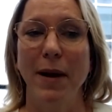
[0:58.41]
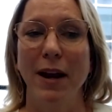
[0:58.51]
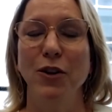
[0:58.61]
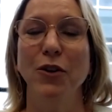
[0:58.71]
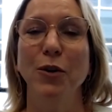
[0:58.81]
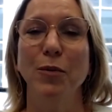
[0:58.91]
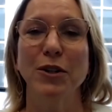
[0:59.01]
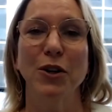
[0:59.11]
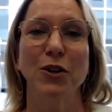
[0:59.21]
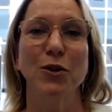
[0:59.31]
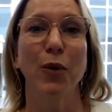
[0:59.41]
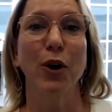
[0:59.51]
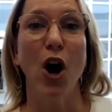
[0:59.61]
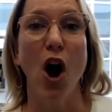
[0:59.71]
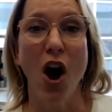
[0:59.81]
and you could return to work
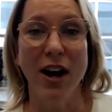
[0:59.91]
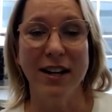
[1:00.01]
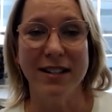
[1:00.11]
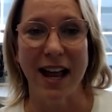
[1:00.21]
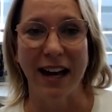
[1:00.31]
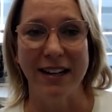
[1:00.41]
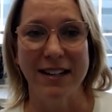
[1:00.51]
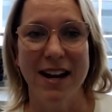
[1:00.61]
on site